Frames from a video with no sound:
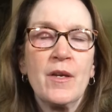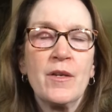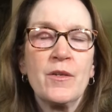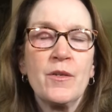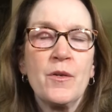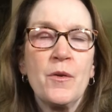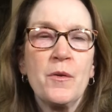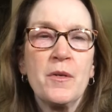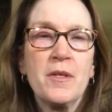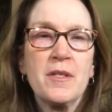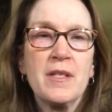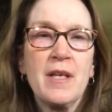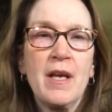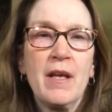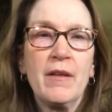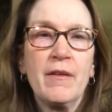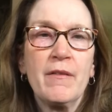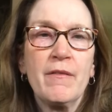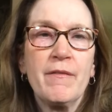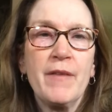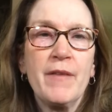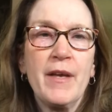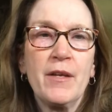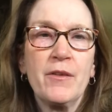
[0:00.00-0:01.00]
Notice how it
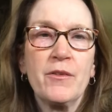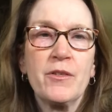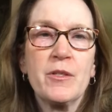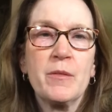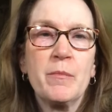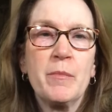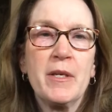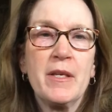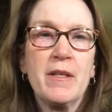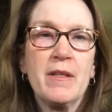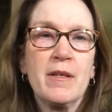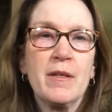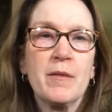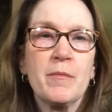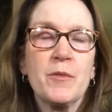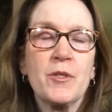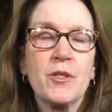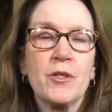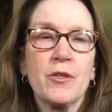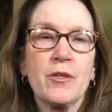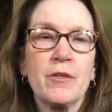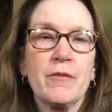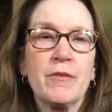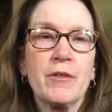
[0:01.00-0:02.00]
felt to be the
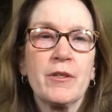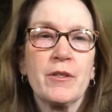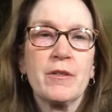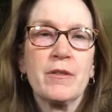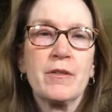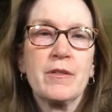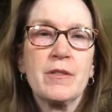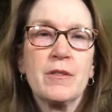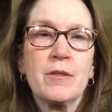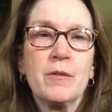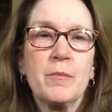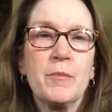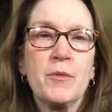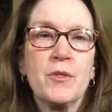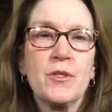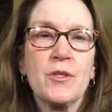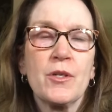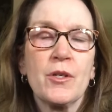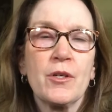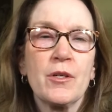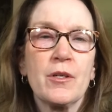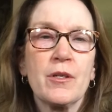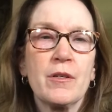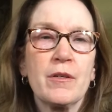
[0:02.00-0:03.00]
observer, to
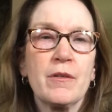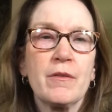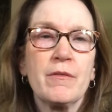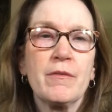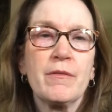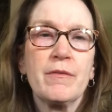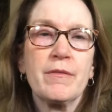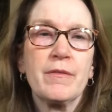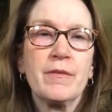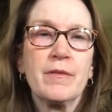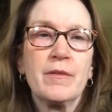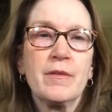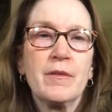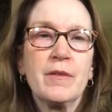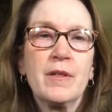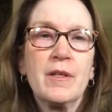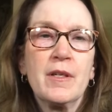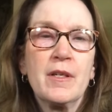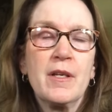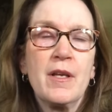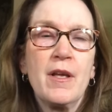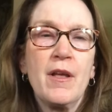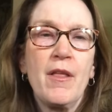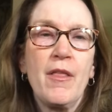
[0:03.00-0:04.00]
observe
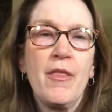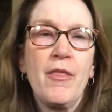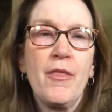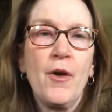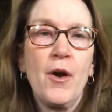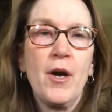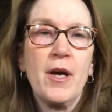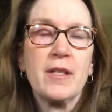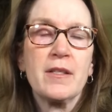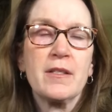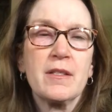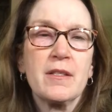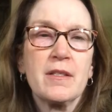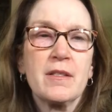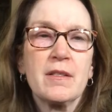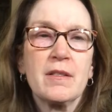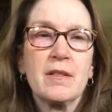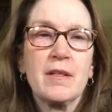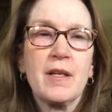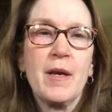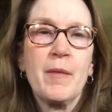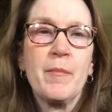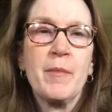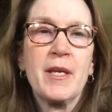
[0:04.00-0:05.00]
thoughts
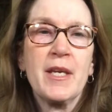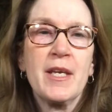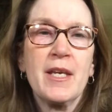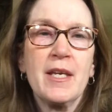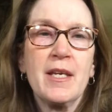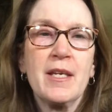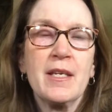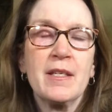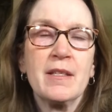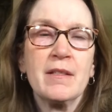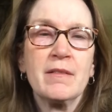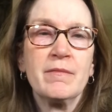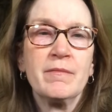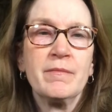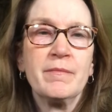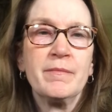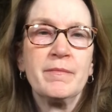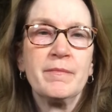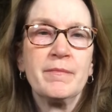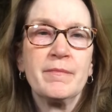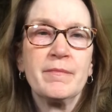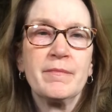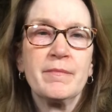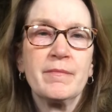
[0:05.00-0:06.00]
coming in
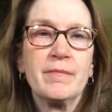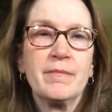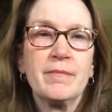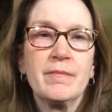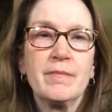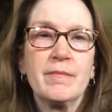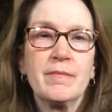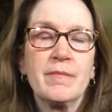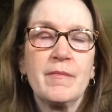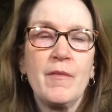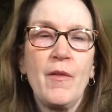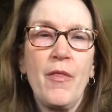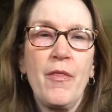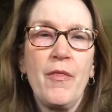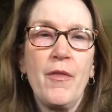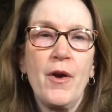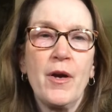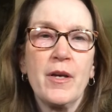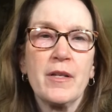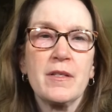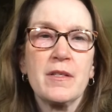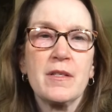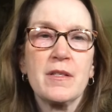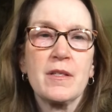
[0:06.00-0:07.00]
and
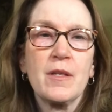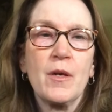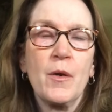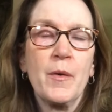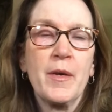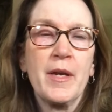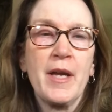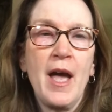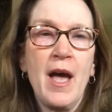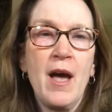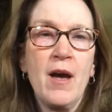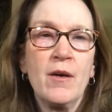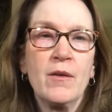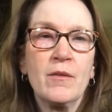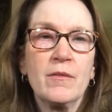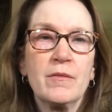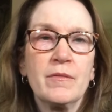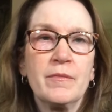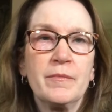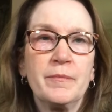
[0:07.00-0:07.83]
thoughts going out.